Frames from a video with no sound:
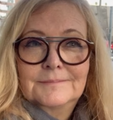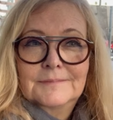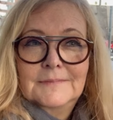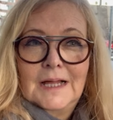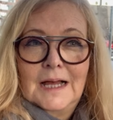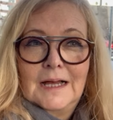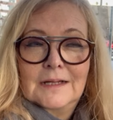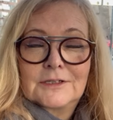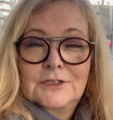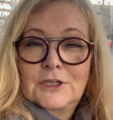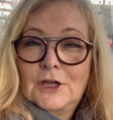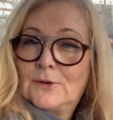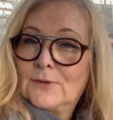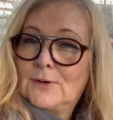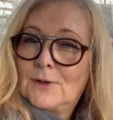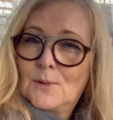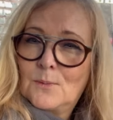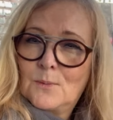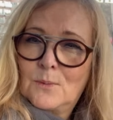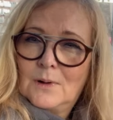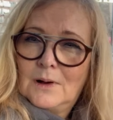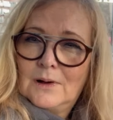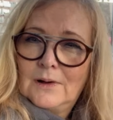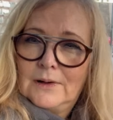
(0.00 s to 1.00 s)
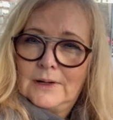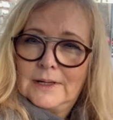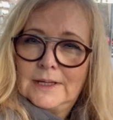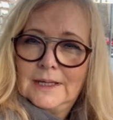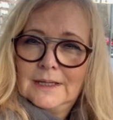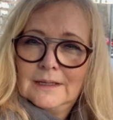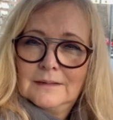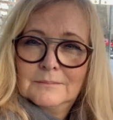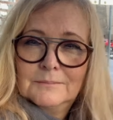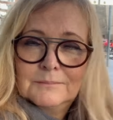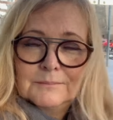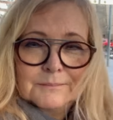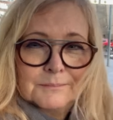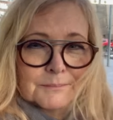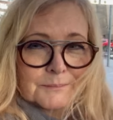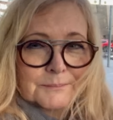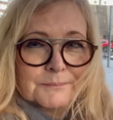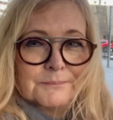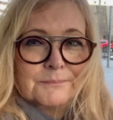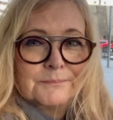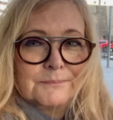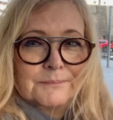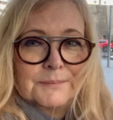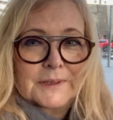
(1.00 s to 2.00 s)
I don't know why,
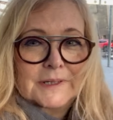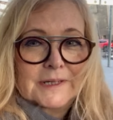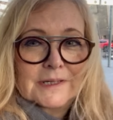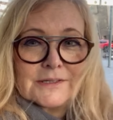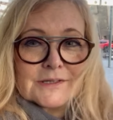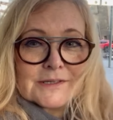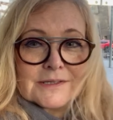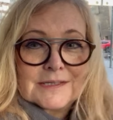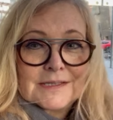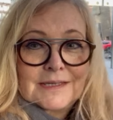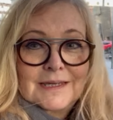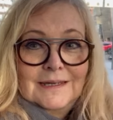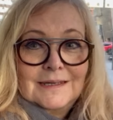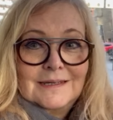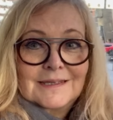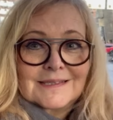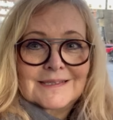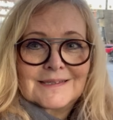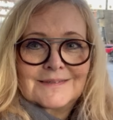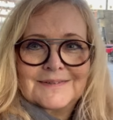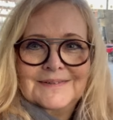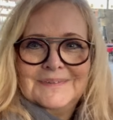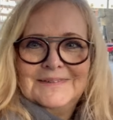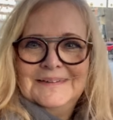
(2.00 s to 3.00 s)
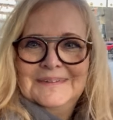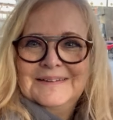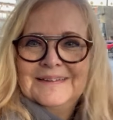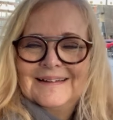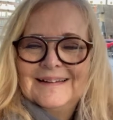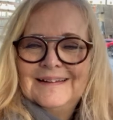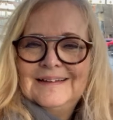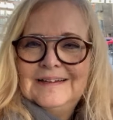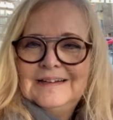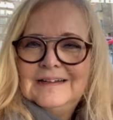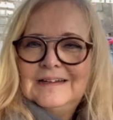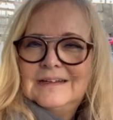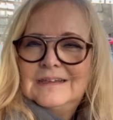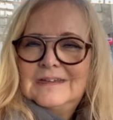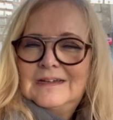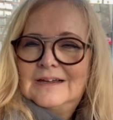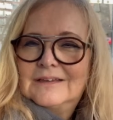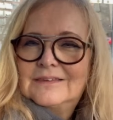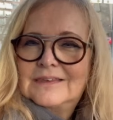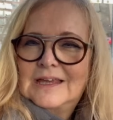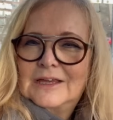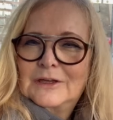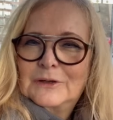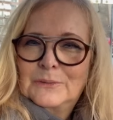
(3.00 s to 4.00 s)
but it just did.
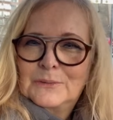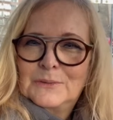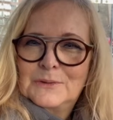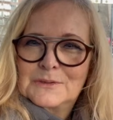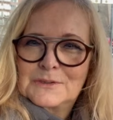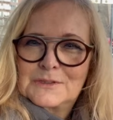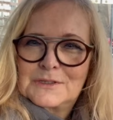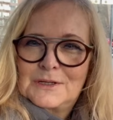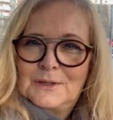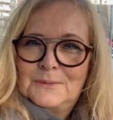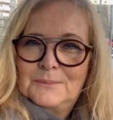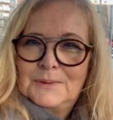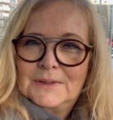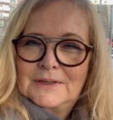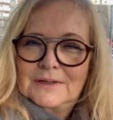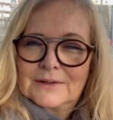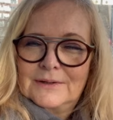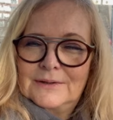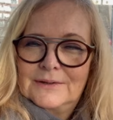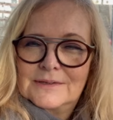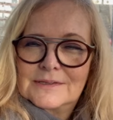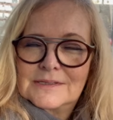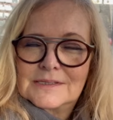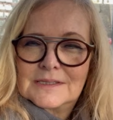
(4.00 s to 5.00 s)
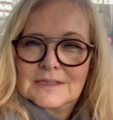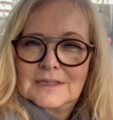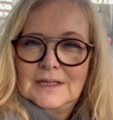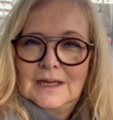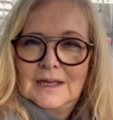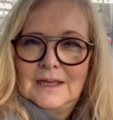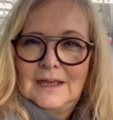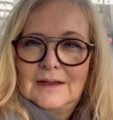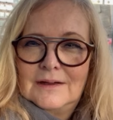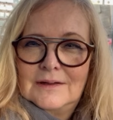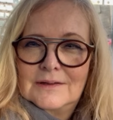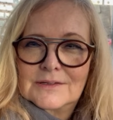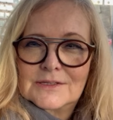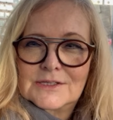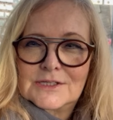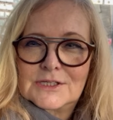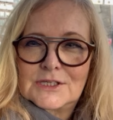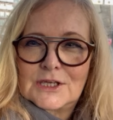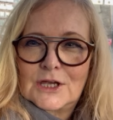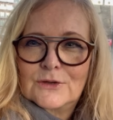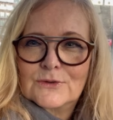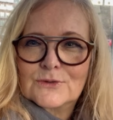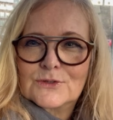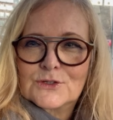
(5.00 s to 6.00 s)
I think also because they are
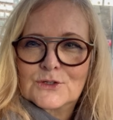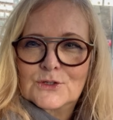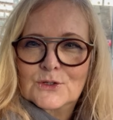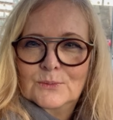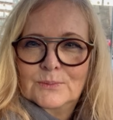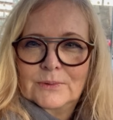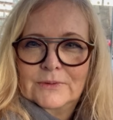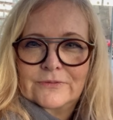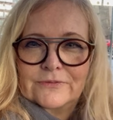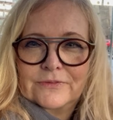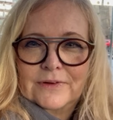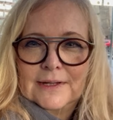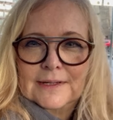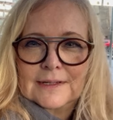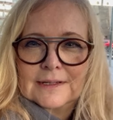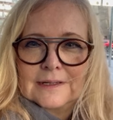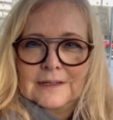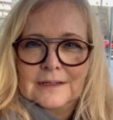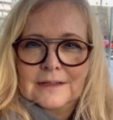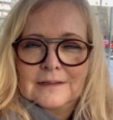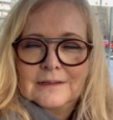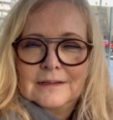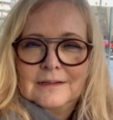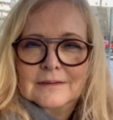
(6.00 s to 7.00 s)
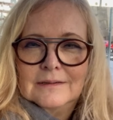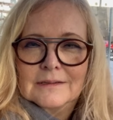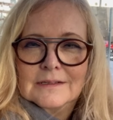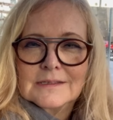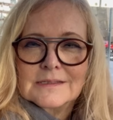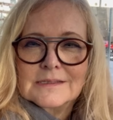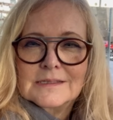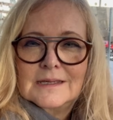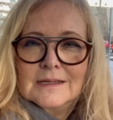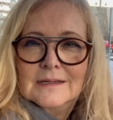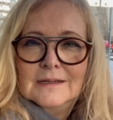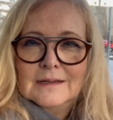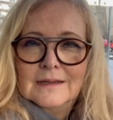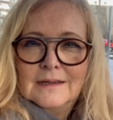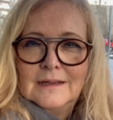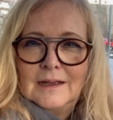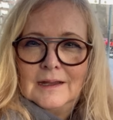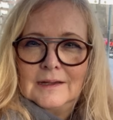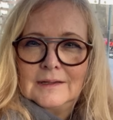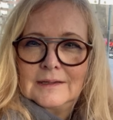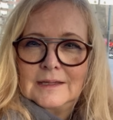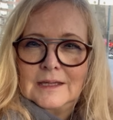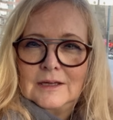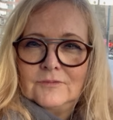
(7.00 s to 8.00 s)
so super friendly and nice
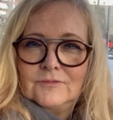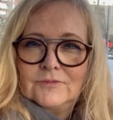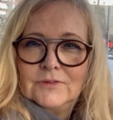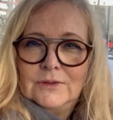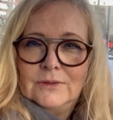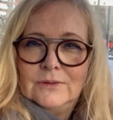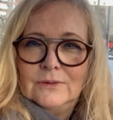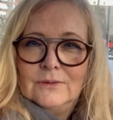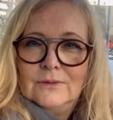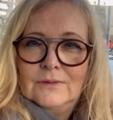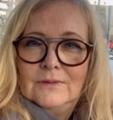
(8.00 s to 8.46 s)
and give you